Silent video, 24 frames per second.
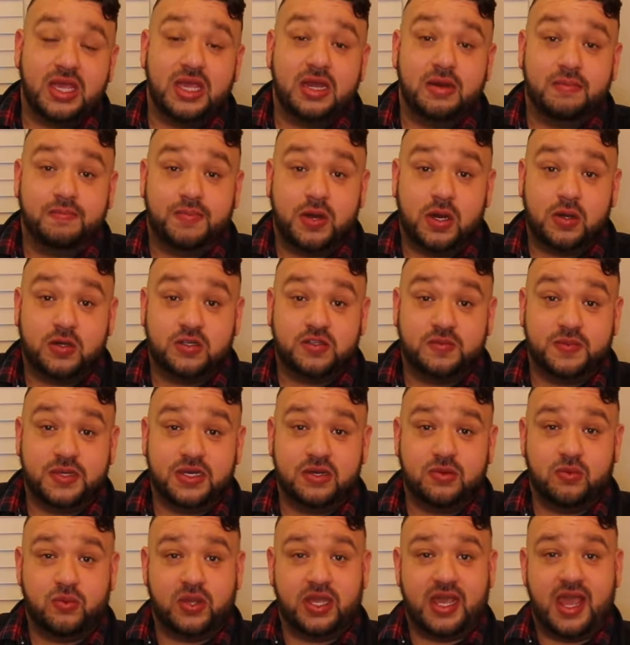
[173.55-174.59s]
In
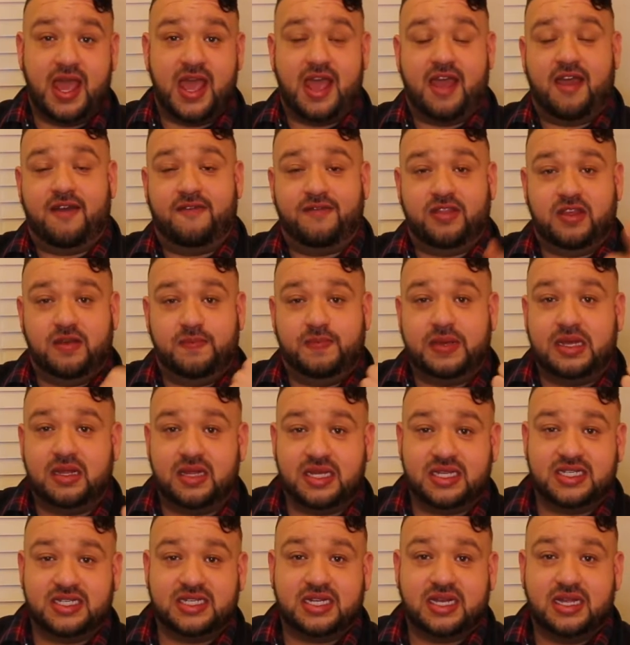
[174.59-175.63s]
Bozeman, we have the
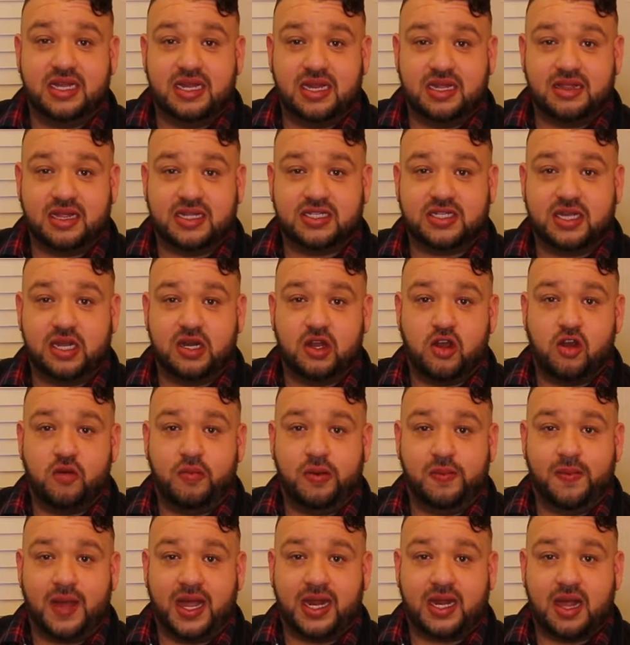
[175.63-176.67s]
Billings Clinic that's going to
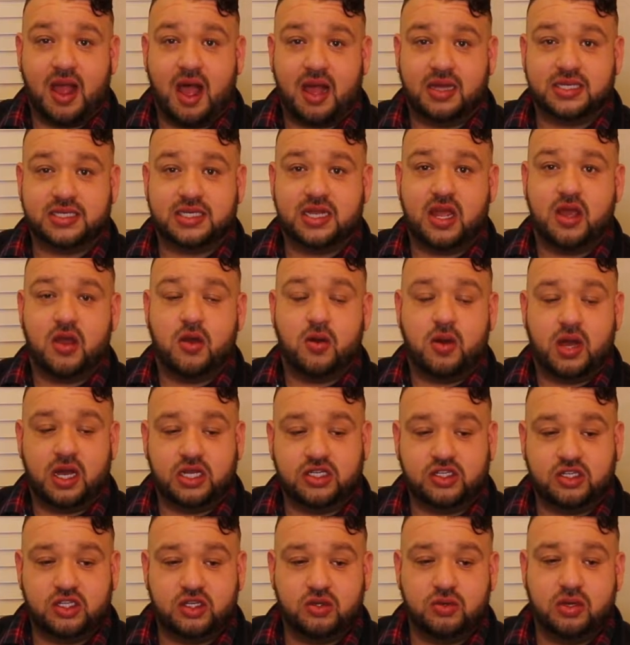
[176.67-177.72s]
open by Costco, a
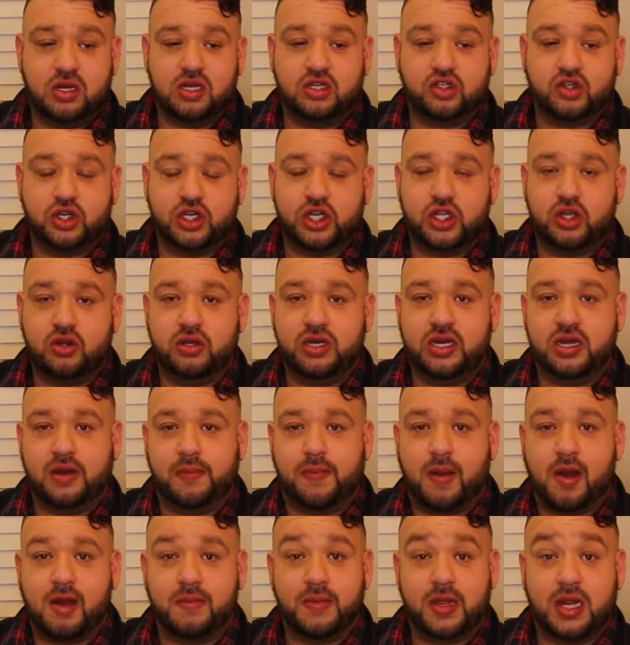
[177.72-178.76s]
200-unit
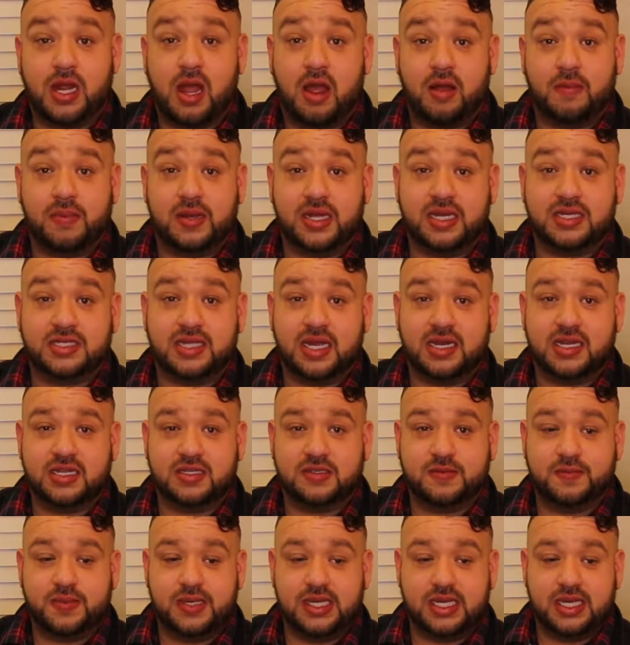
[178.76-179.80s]
apartment complex that
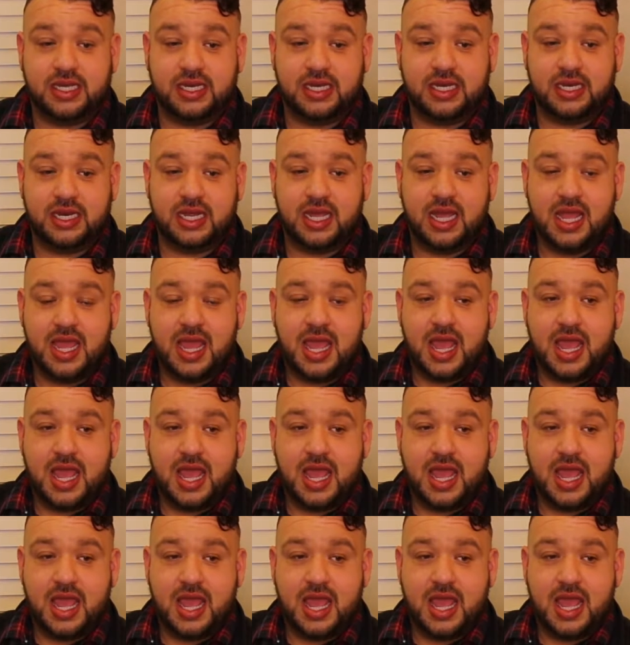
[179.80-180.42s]
has been